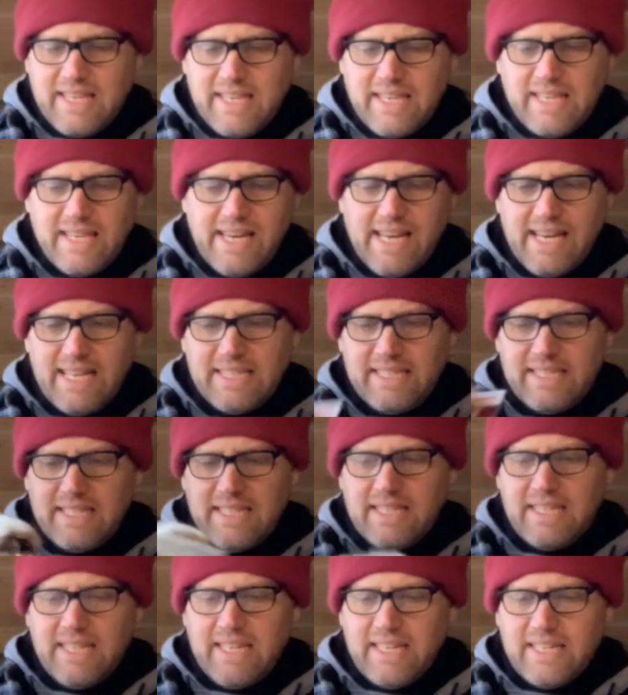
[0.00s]
Gas
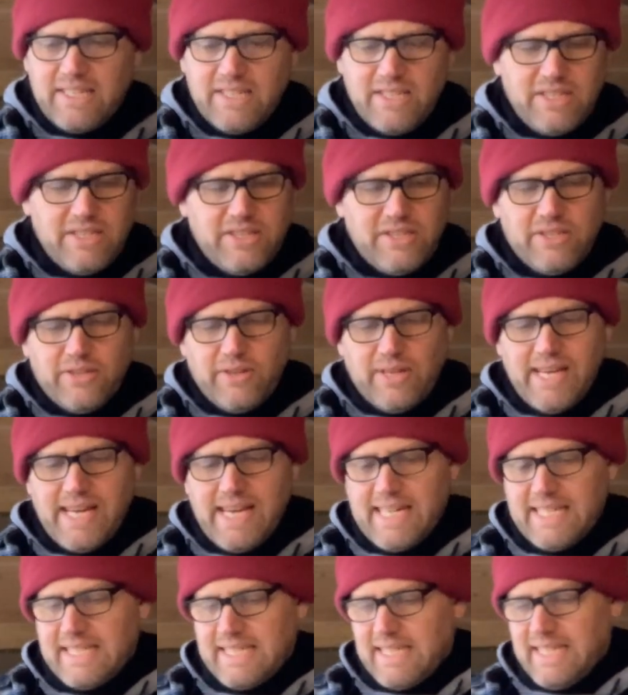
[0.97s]
detectors, so
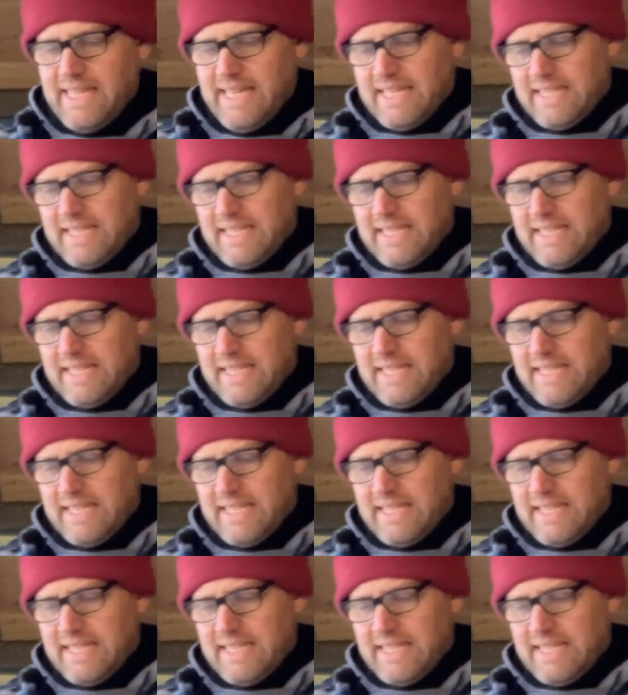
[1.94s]
gas leak